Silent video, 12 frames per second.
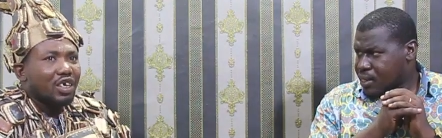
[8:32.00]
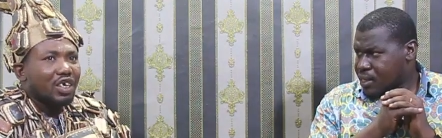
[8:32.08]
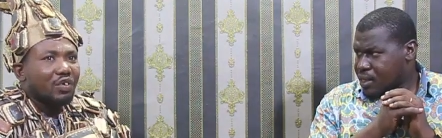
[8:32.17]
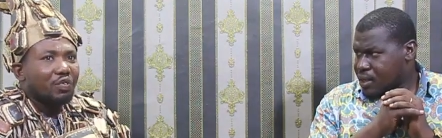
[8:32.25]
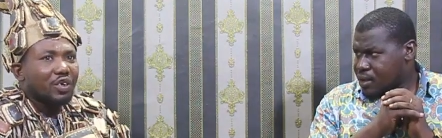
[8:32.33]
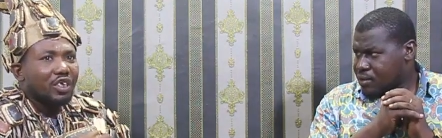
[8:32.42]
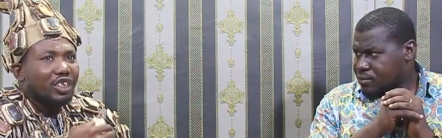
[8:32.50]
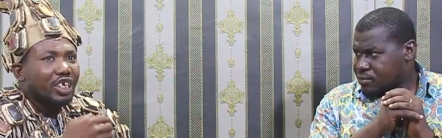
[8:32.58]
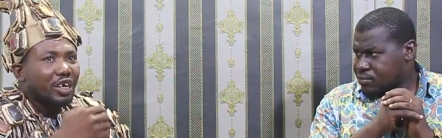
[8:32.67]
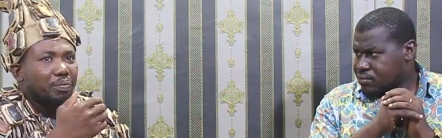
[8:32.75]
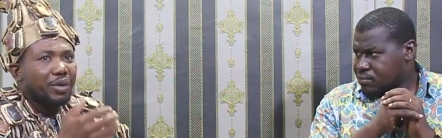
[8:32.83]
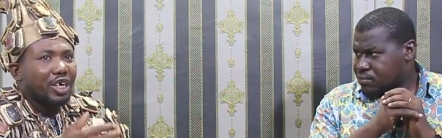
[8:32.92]
Speaker 1: even
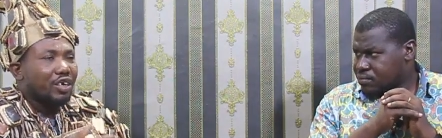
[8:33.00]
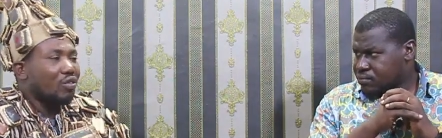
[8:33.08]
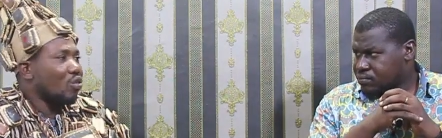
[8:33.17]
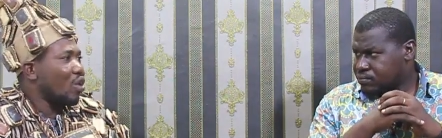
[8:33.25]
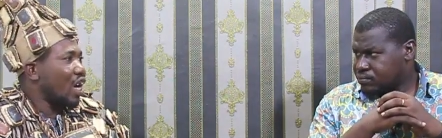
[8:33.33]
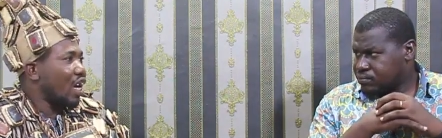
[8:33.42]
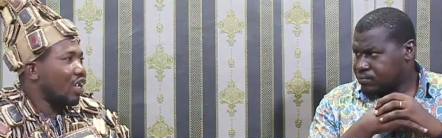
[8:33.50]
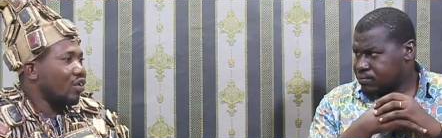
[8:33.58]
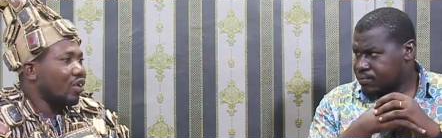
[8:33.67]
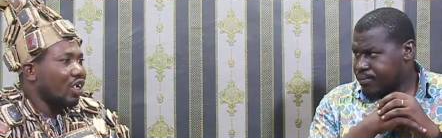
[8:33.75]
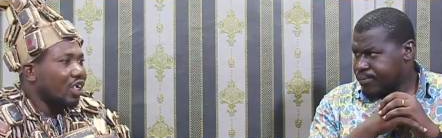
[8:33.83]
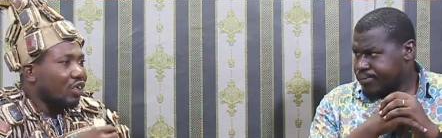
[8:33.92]
daybreak
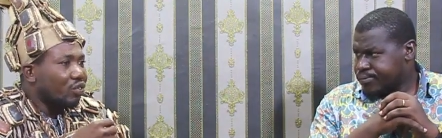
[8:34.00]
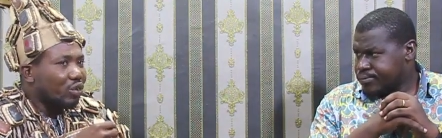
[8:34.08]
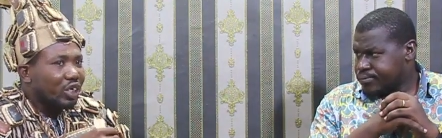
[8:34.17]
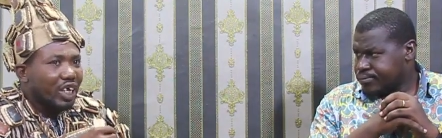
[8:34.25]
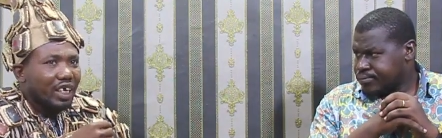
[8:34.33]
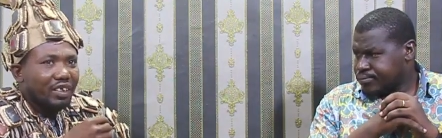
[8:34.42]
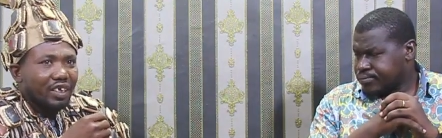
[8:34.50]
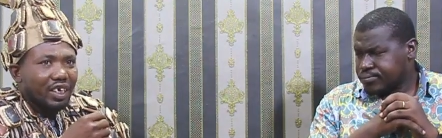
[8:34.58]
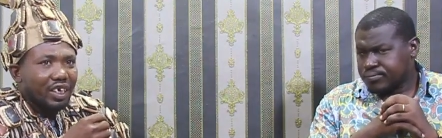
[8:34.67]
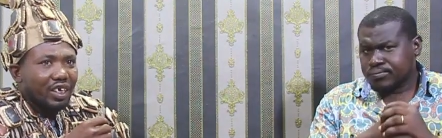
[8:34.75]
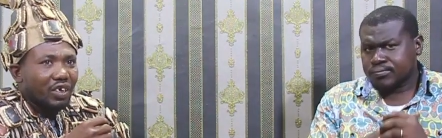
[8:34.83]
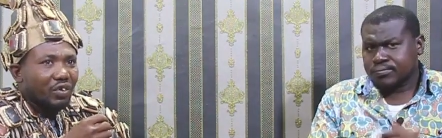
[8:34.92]
crowd to get
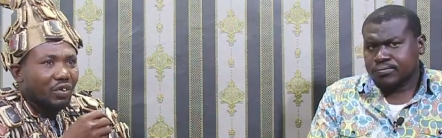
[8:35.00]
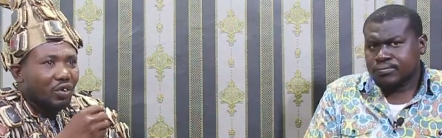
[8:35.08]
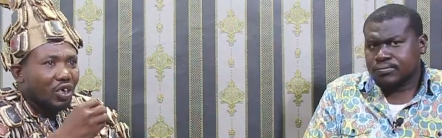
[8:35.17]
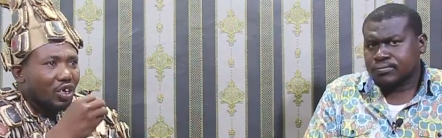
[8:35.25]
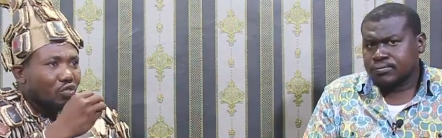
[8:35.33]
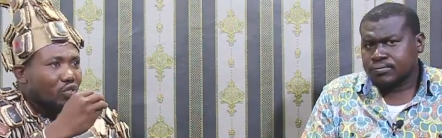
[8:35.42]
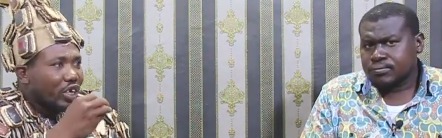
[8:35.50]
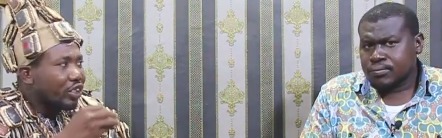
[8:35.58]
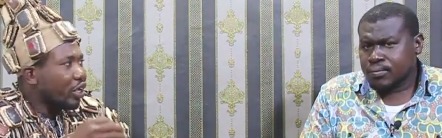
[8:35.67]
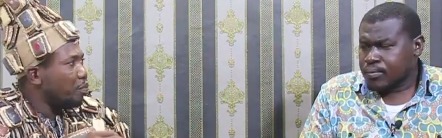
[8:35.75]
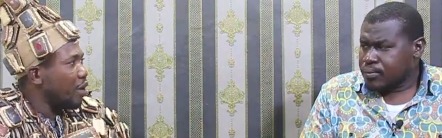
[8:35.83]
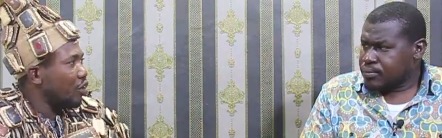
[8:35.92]
a
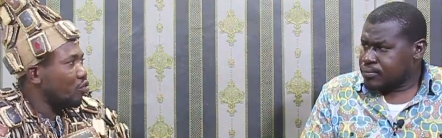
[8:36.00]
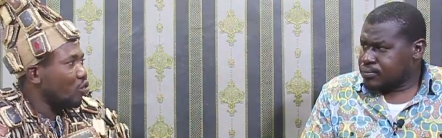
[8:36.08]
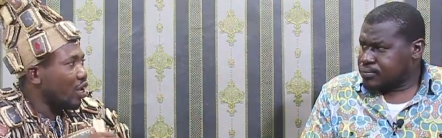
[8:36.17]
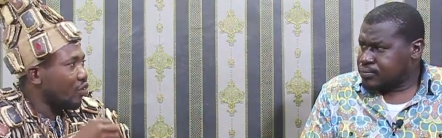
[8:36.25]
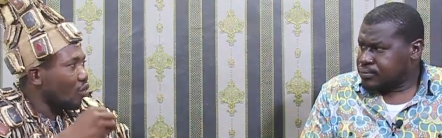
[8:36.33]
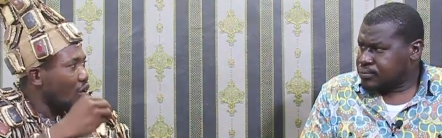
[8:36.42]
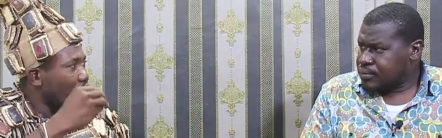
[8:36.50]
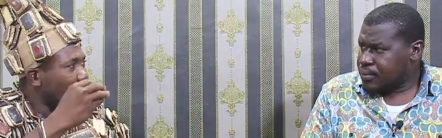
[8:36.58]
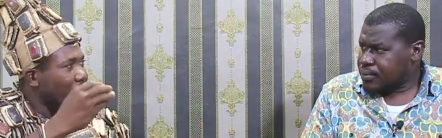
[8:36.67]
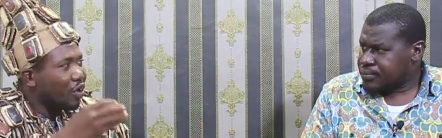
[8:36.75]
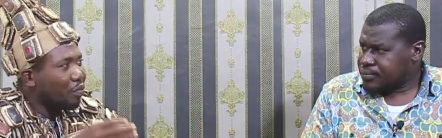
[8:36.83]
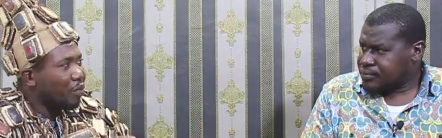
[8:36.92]
twenty pesos or
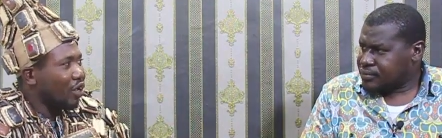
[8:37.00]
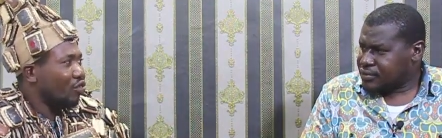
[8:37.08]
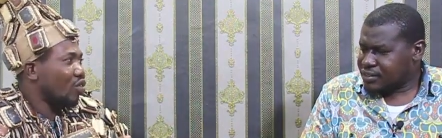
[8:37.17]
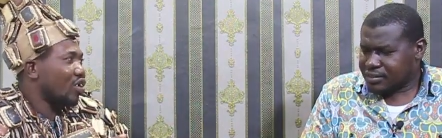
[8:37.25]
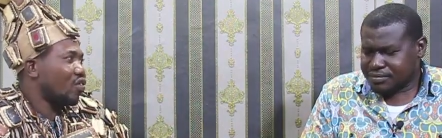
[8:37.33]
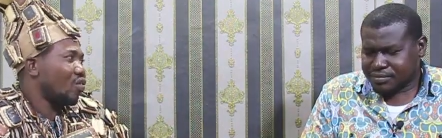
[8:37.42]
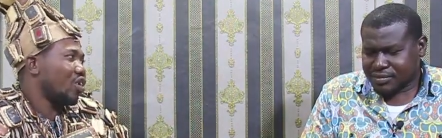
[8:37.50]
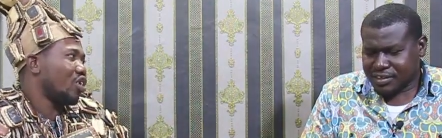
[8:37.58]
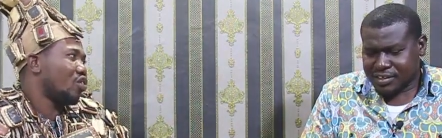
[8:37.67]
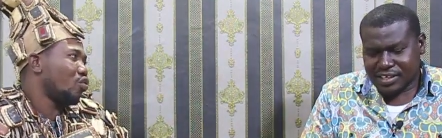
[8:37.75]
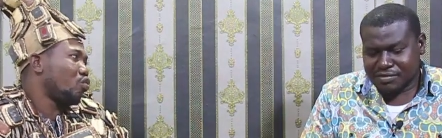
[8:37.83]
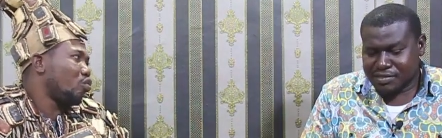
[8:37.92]
fifty pesos to
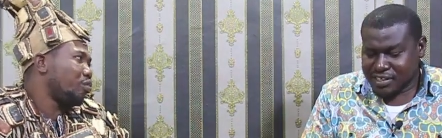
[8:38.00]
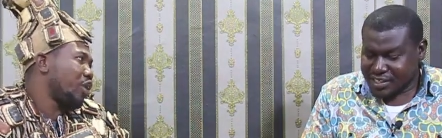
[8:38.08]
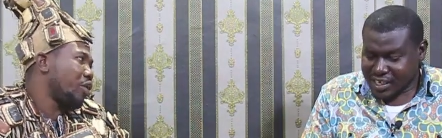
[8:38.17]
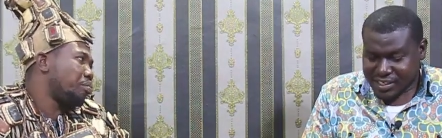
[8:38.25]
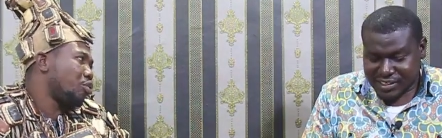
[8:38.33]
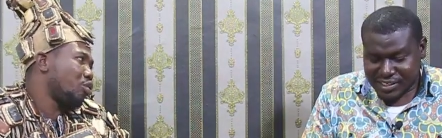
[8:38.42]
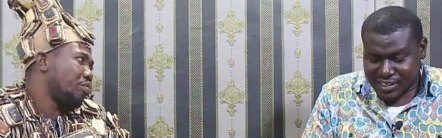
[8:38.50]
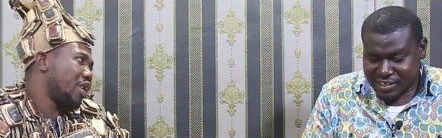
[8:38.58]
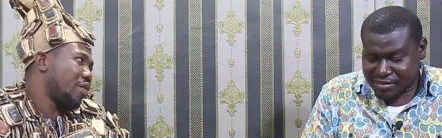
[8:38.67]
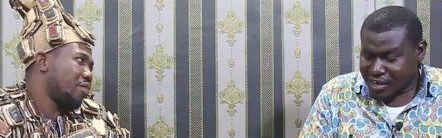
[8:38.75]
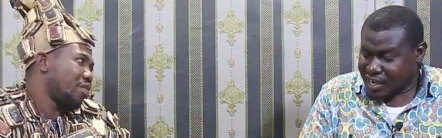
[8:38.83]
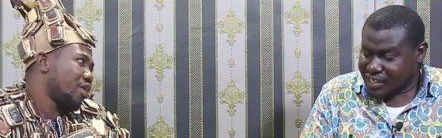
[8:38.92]
Speaker 2: eat, uh, it will be a
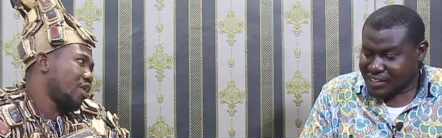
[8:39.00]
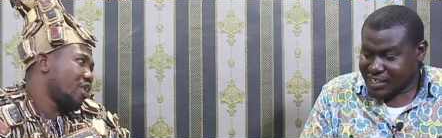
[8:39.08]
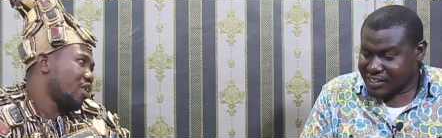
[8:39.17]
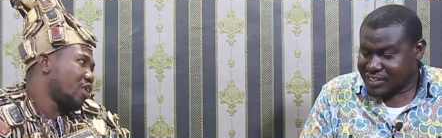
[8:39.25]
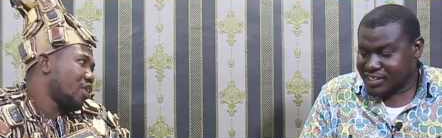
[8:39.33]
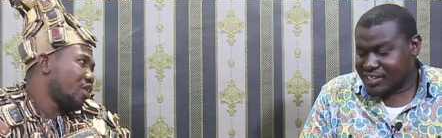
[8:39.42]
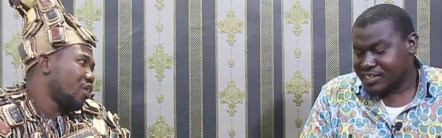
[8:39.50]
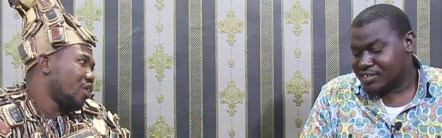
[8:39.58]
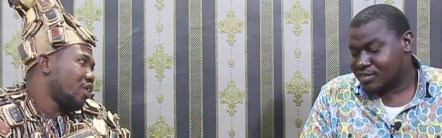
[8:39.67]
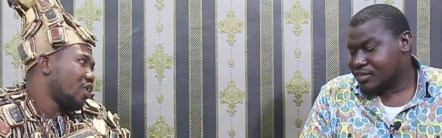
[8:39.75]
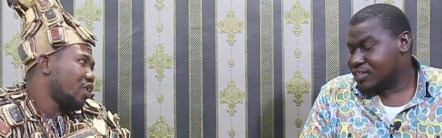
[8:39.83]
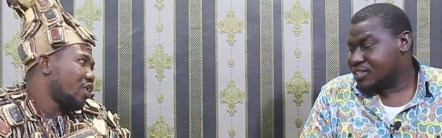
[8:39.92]
problem. C D crowd, ten C D
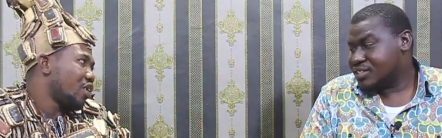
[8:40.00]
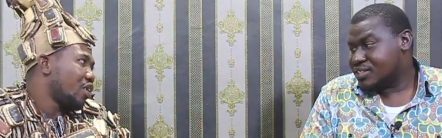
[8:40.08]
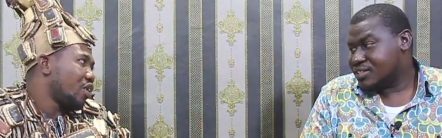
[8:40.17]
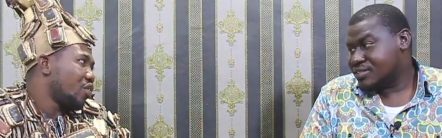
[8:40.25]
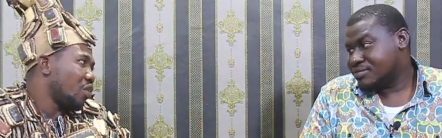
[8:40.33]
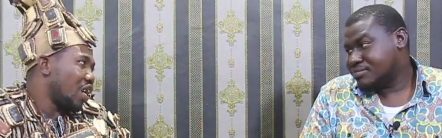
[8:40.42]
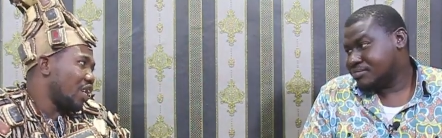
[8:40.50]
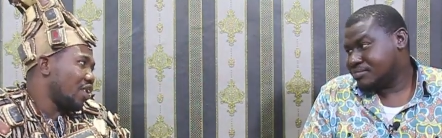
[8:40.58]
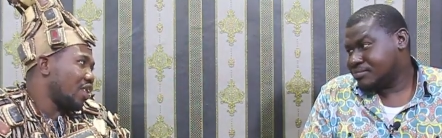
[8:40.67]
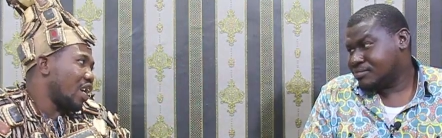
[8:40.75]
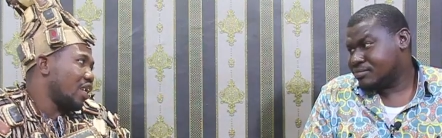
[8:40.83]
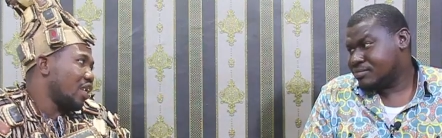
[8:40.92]
is not
Speaker 1: easy. You
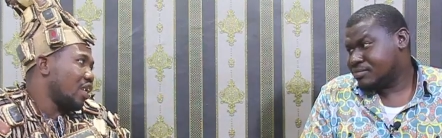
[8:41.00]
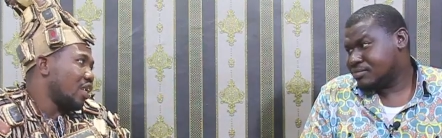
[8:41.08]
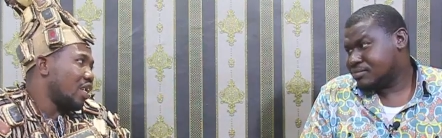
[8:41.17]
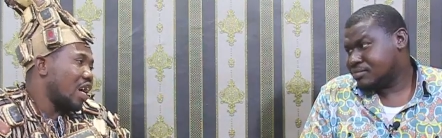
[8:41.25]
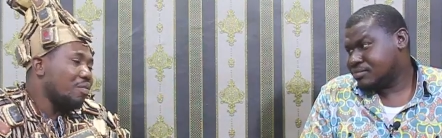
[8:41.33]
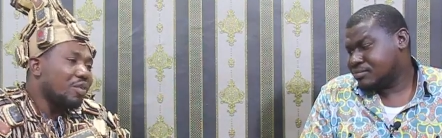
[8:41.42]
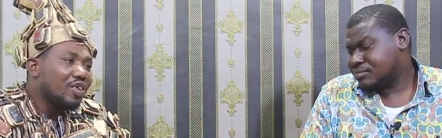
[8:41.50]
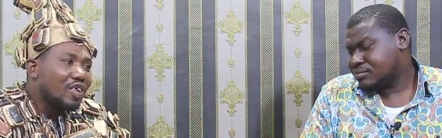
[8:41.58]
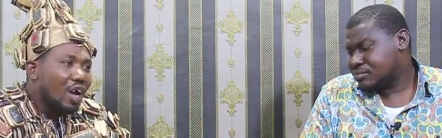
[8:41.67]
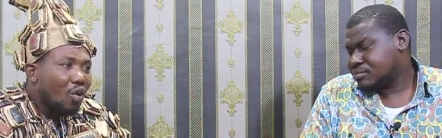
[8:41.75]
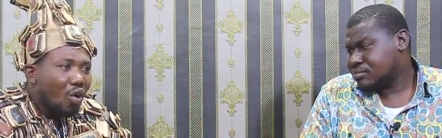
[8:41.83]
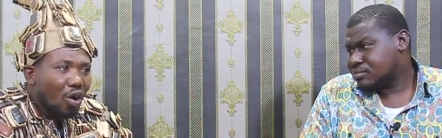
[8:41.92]
understand? Mm-hmm. That means
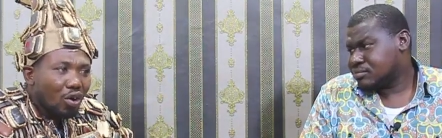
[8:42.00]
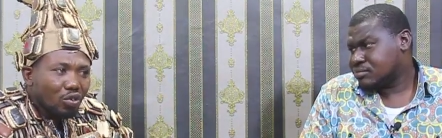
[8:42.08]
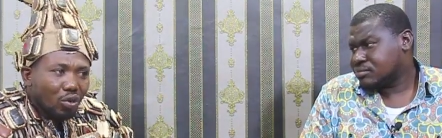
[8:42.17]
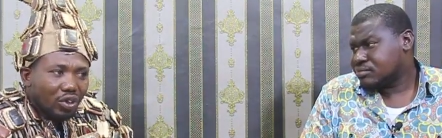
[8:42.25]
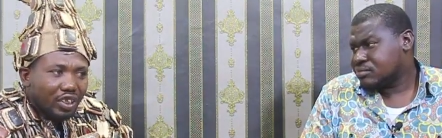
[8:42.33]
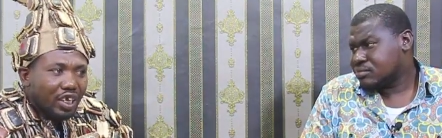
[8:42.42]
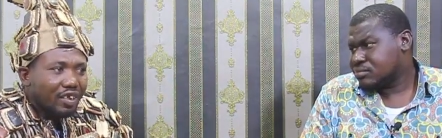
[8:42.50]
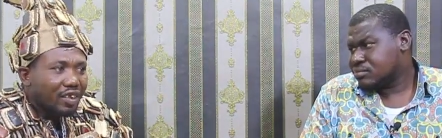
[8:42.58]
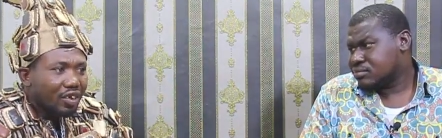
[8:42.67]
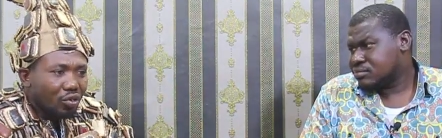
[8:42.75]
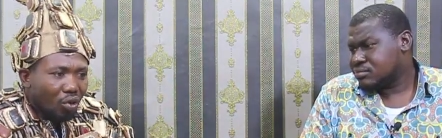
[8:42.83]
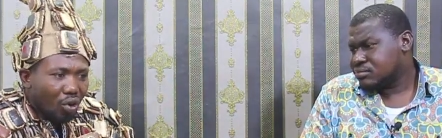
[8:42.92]
that all your
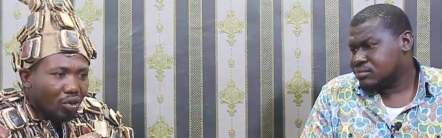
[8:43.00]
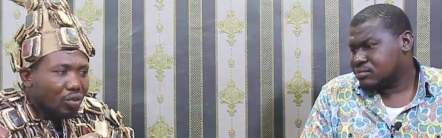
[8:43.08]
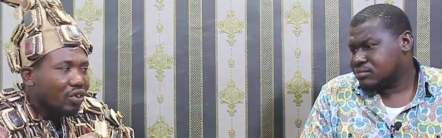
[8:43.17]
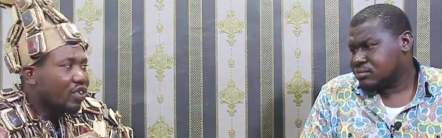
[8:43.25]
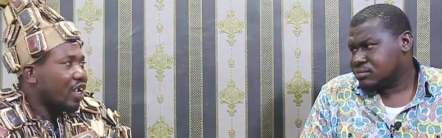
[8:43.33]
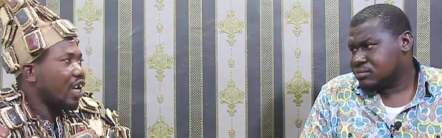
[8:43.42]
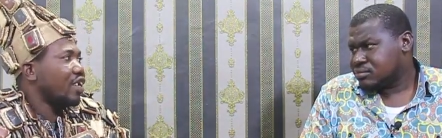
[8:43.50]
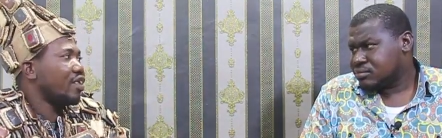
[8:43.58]
destiny, all your star